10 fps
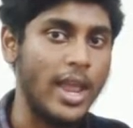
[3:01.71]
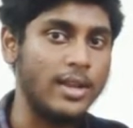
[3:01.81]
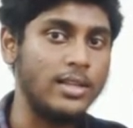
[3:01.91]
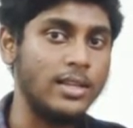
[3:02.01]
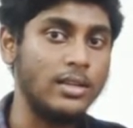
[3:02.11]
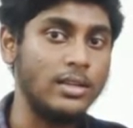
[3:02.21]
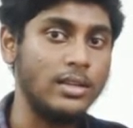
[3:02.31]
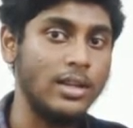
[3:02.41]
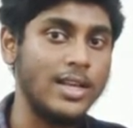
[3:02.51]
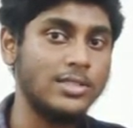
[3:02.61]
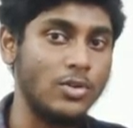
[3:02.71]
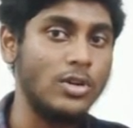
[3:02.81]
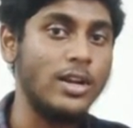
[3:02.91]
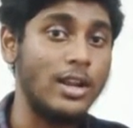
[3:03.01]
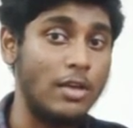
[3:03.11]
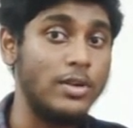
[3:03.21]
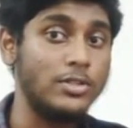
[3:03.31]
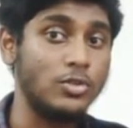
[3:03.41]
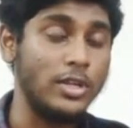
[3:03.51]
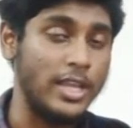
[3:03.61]
at the grassroots
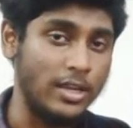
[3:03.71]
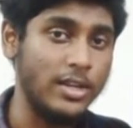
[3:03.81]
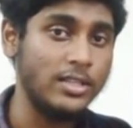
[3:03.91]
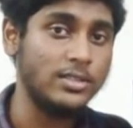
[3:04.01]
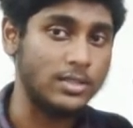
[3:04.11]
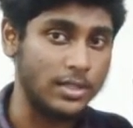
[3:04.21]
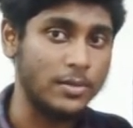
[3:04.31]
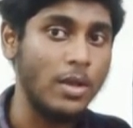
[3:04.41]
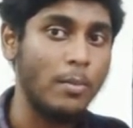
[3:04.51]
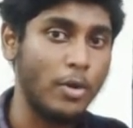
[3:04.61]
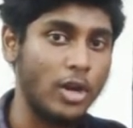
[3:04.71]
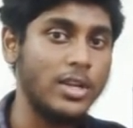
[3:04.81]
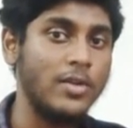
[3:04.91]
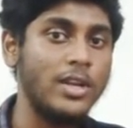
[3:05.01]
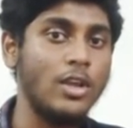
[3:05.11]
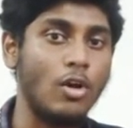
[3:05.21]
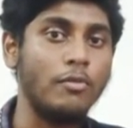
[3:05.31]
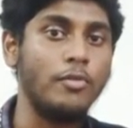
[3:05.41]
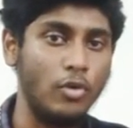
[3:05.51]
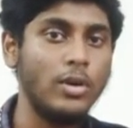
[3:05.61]
level to increase the productivity
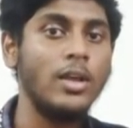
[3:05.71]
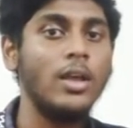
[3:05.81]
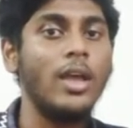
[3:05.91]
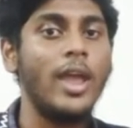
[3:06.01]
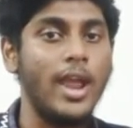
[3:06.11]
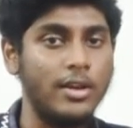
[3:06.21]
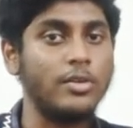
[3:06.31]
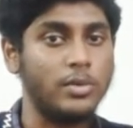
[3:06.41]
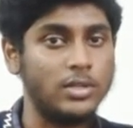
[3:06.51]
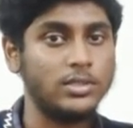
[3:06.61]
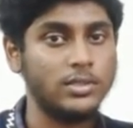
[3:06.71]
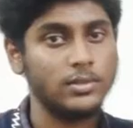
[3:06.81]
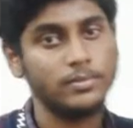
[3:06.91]
of food entrepreneurs.